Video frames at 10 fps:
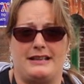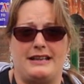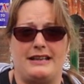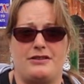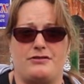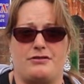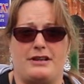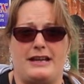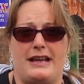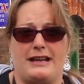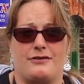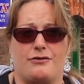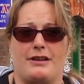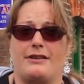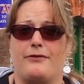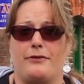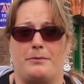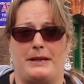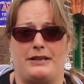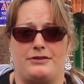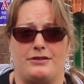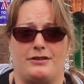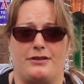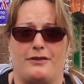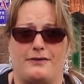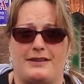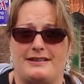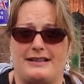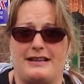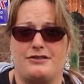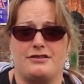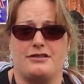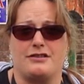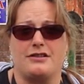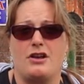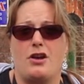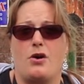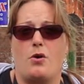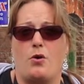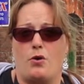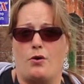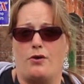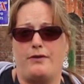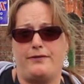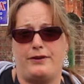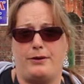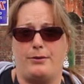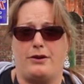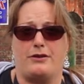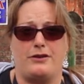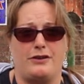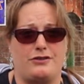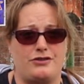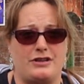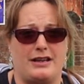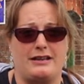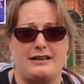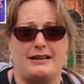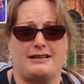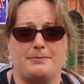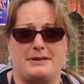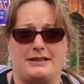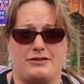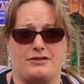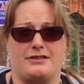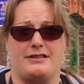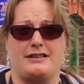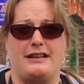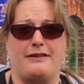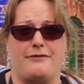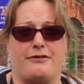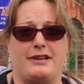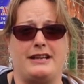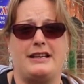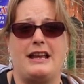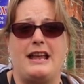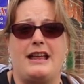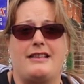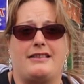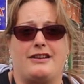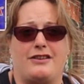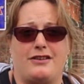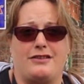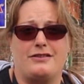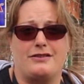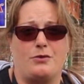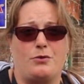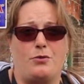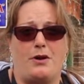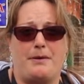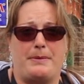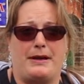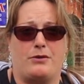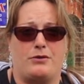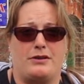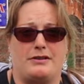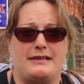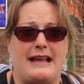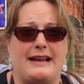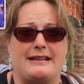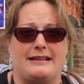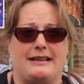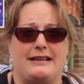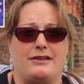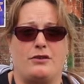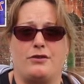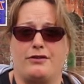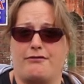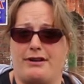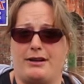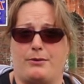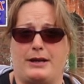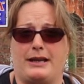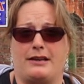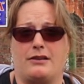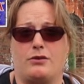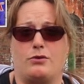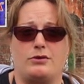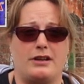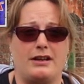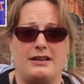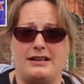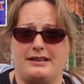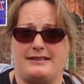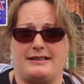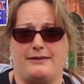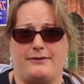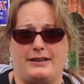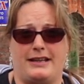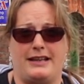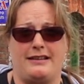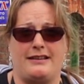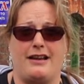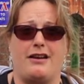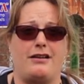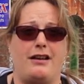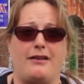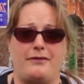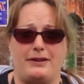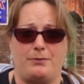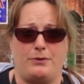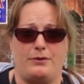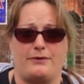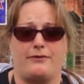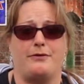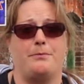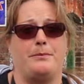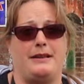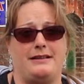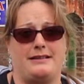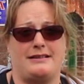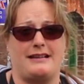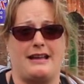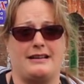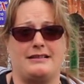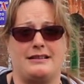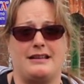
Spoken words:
the history and transformation of the station. Or view our goods shed expedition delivering the goods, all about goods handling on the railway. Alternatively, there are lovely walks from Meadstead